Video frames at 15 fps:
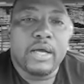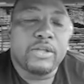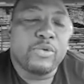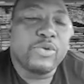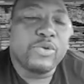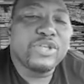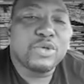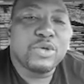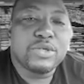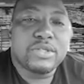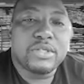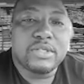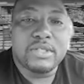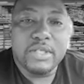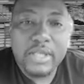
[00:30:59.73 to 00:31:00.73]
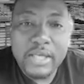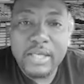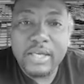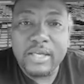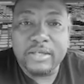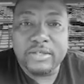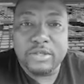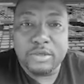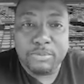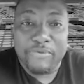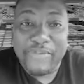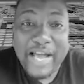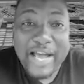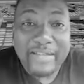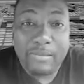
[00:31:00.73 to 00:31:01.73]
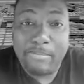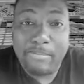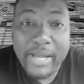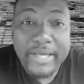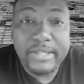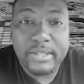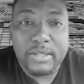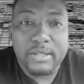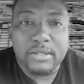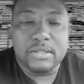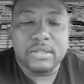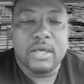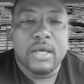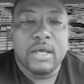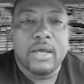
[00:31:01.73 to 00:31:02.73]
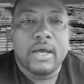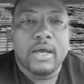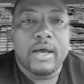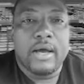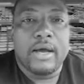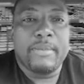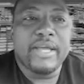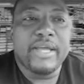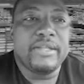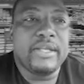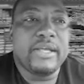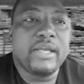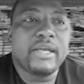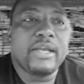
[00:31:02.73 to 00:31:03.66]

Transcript: the resources needed to provide the basics, and then